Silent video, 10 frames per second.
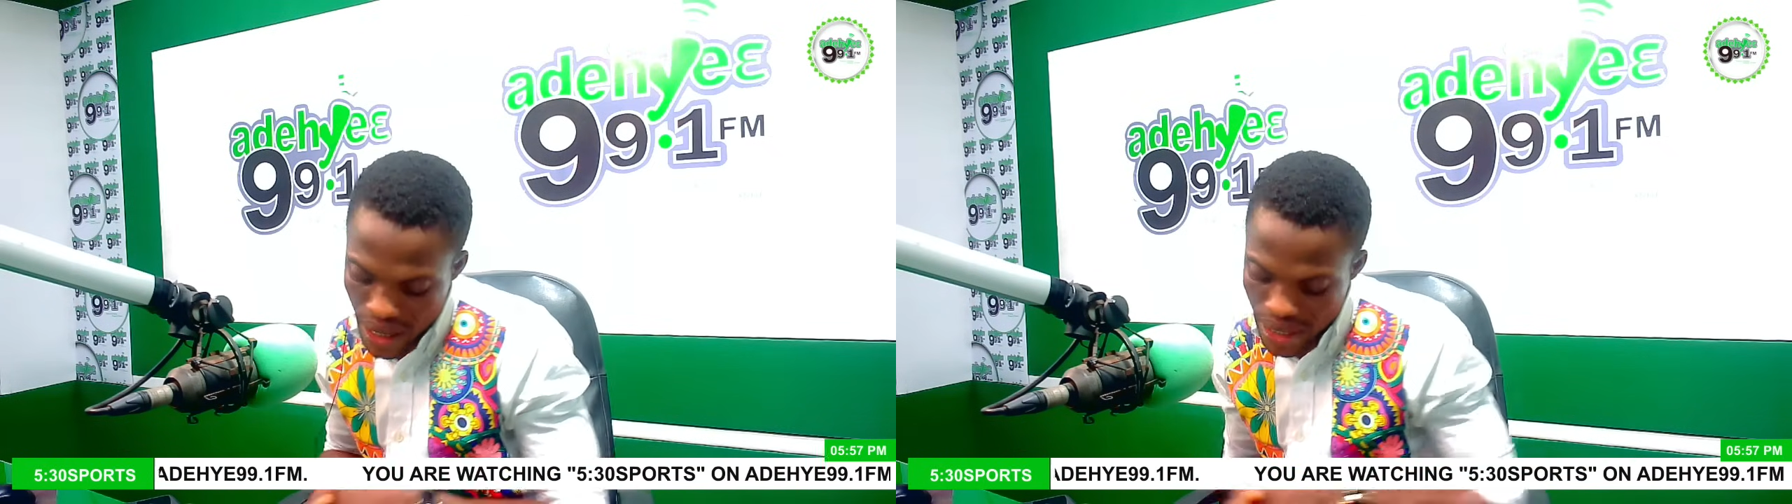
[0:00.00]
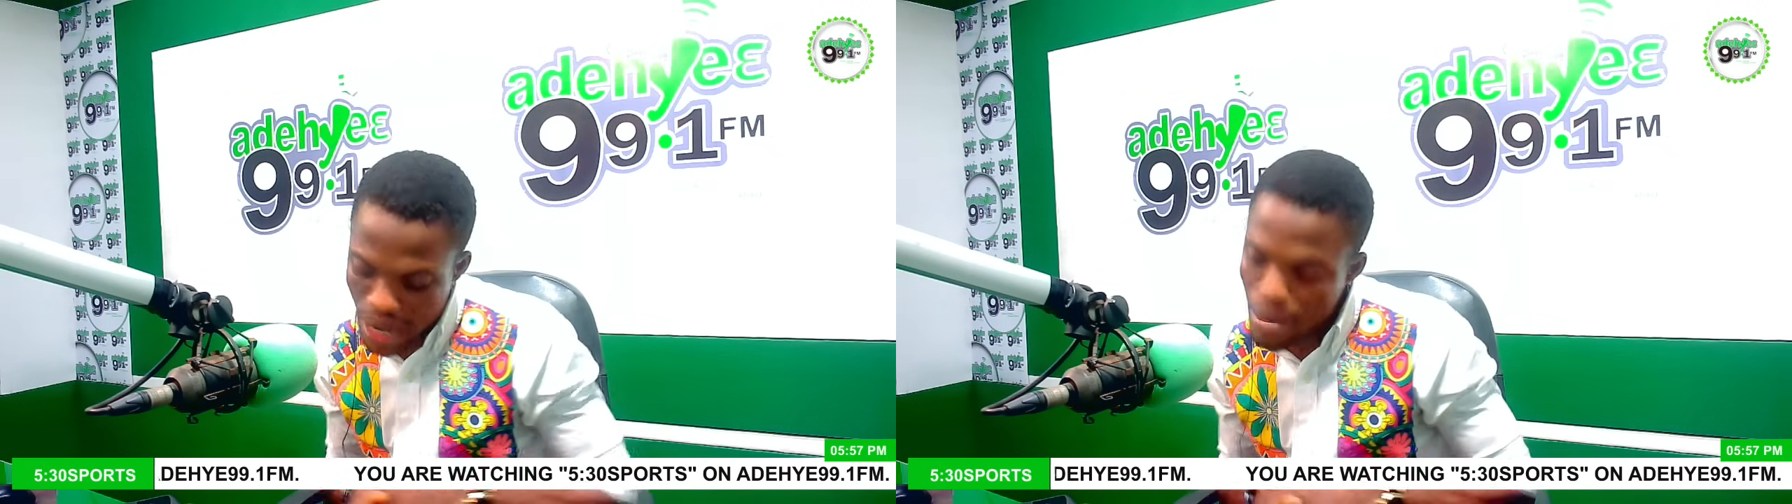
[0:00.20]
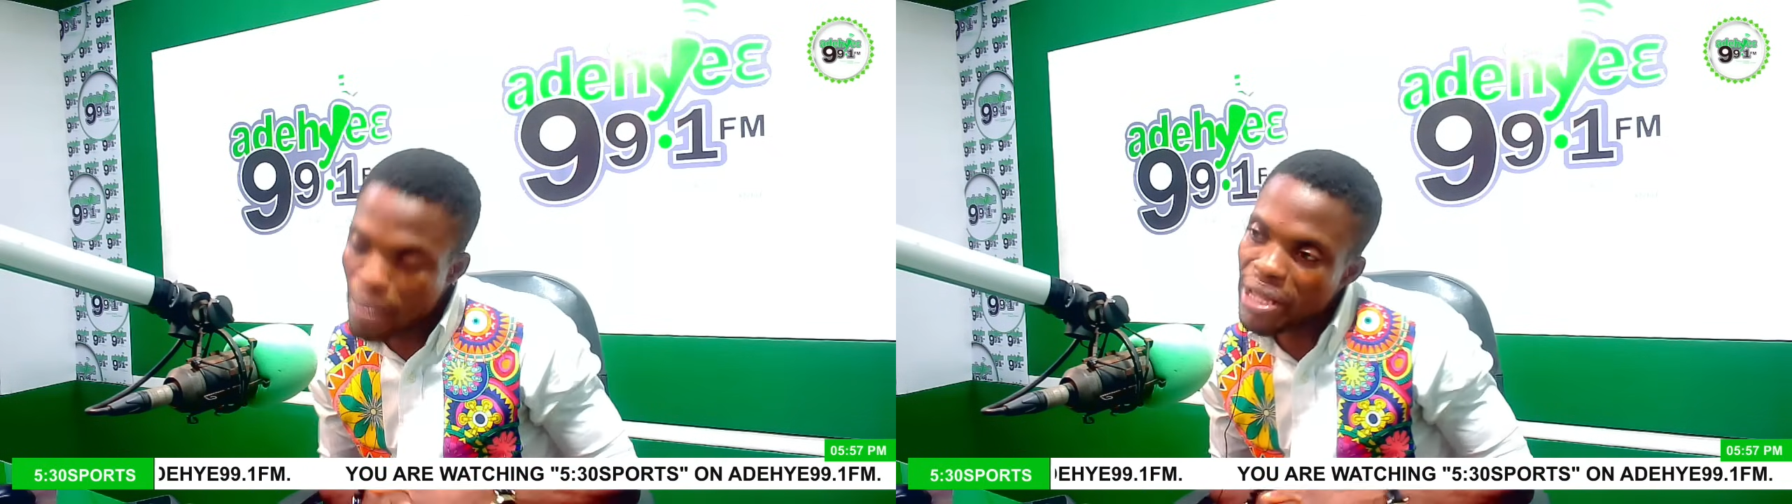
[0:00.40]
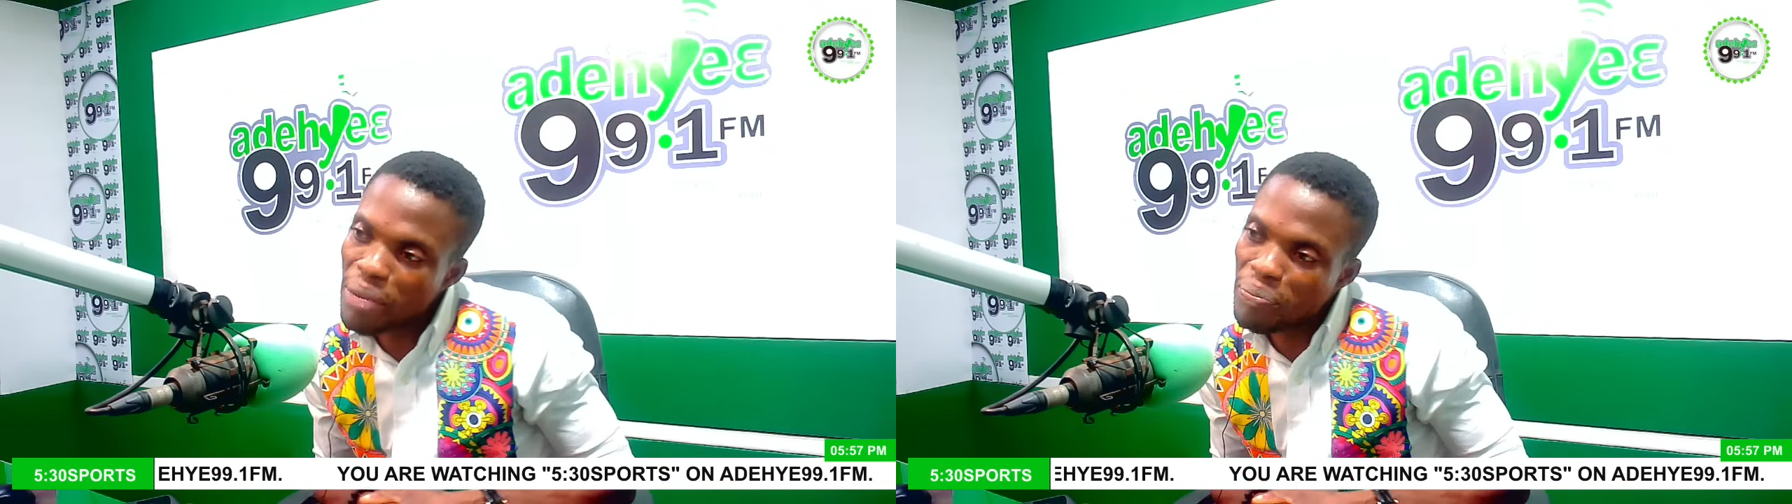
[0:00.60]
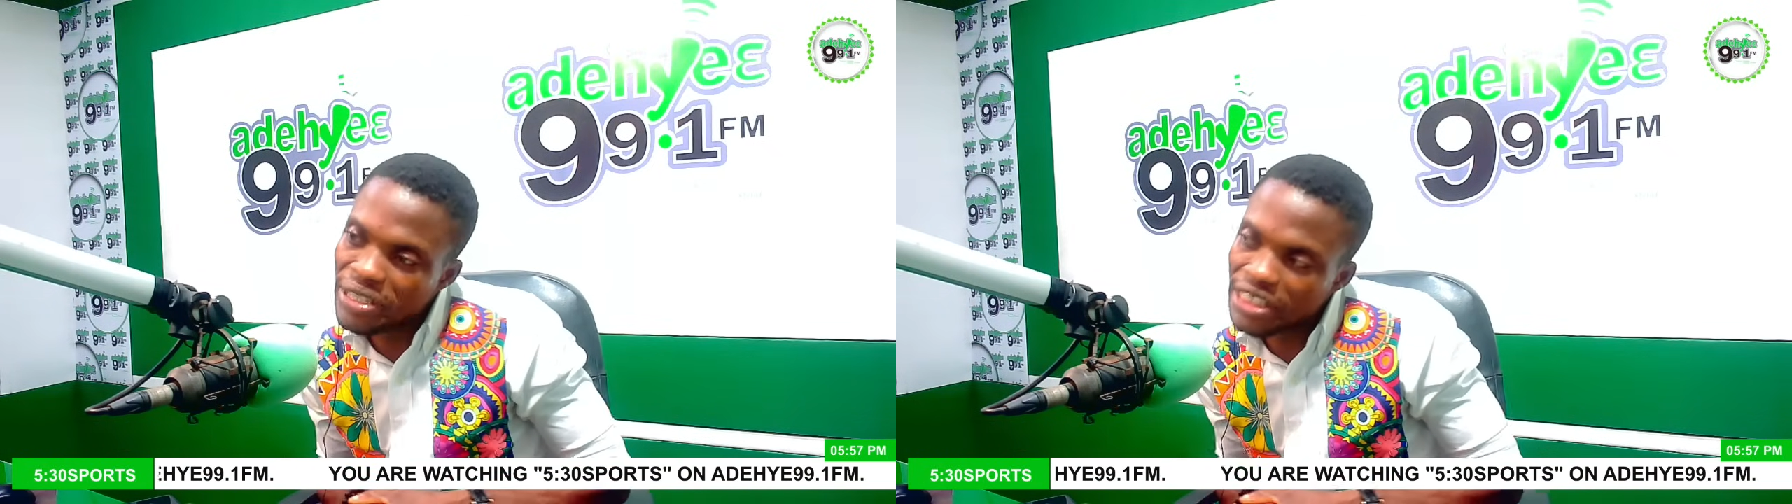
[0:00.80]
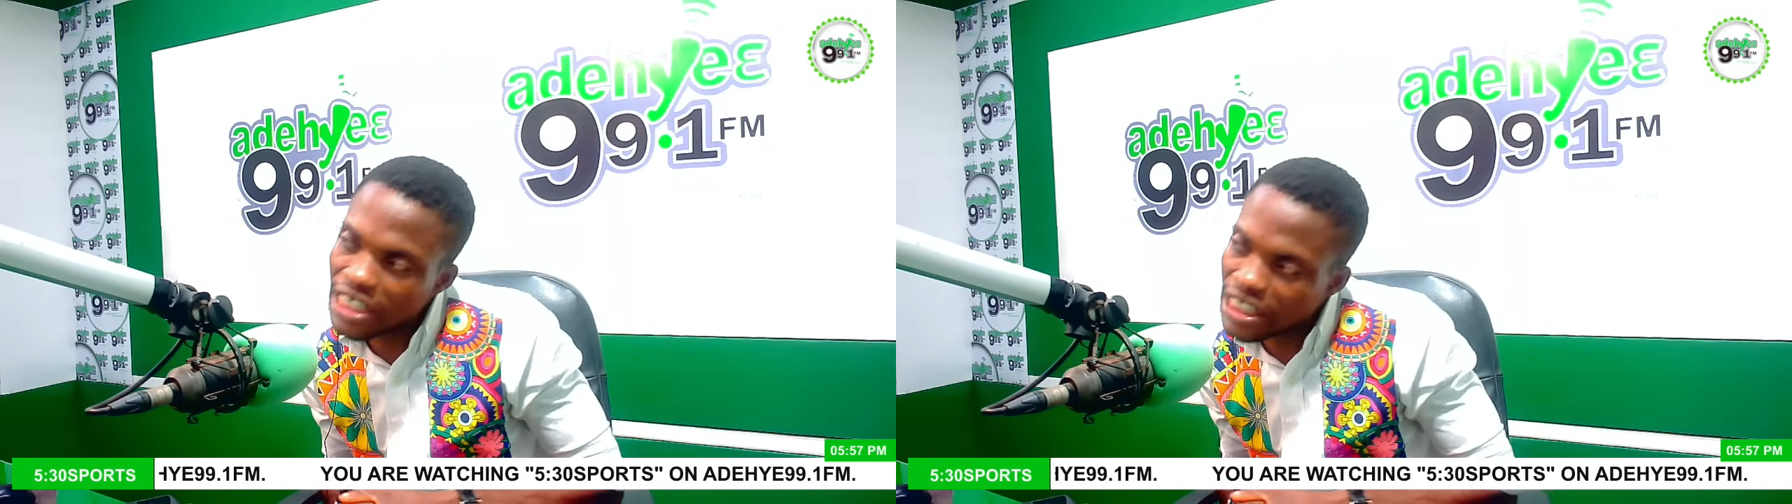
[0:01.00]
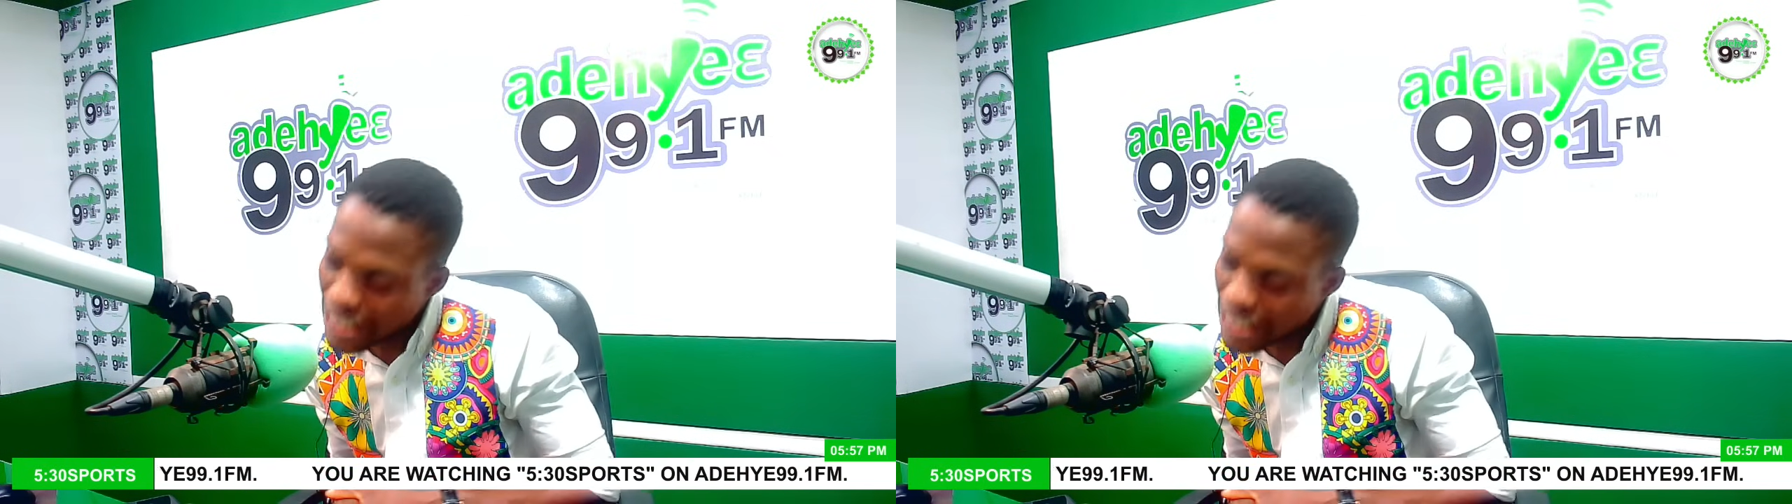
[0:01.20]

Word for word: Nama be a preseason